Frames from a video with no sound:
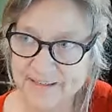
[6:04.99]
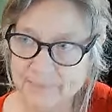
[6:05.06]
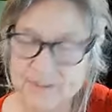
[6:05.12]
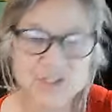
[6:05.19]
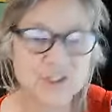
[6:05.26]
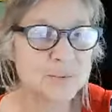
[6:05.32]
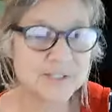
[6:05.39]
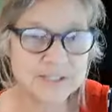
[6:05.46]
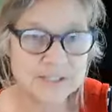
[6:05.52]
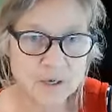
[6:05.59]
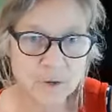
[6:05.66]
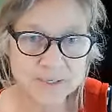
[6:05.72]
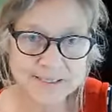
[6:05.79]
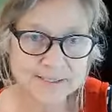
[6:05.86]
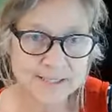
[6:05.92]
But she was
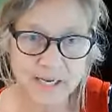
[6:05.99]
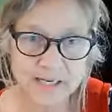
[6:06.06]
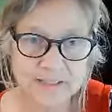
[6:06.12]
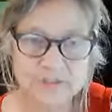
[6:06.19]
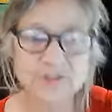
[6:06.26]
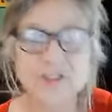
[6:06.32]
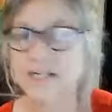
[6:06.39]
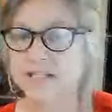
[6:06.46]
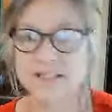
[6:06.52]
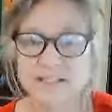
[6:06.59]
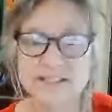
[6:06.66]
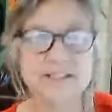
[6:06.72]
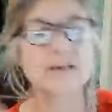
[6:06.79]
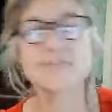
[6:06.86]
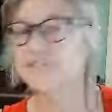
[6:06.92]
so excited. She had this
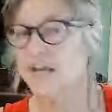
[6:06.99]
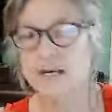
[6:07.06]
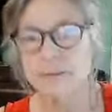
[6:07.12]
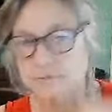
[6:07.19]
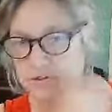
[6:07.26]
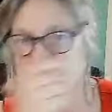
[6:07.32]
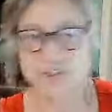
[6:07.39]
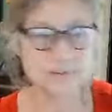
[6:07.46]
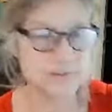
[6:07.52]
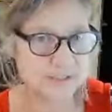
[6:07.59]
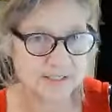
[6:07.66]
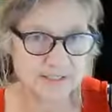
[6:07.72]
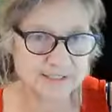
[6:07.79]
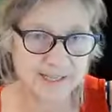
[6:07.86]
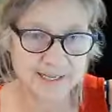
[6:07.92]
stuffed animal and she was
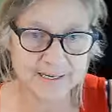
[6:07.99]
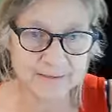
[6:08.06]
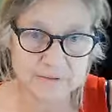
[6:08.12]
just like,